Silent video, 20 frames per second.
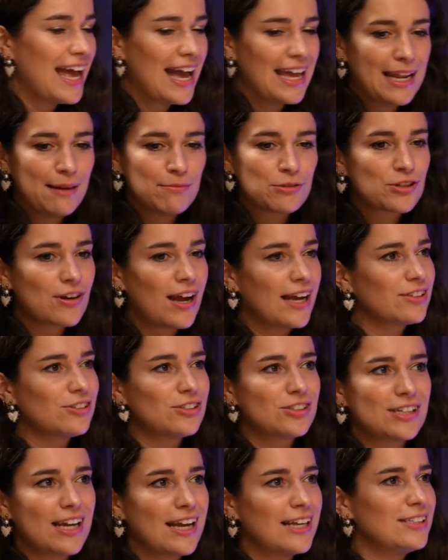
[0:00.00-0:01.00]
and I'm trying
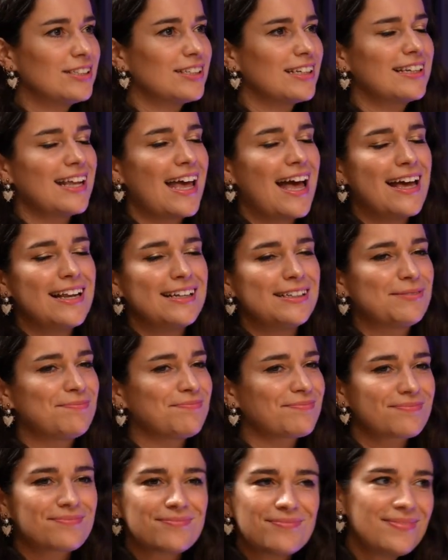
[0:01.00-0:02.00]
to change it,
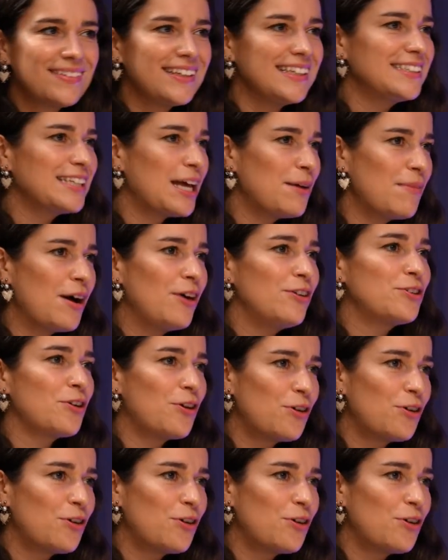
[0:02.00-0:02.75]
and somehow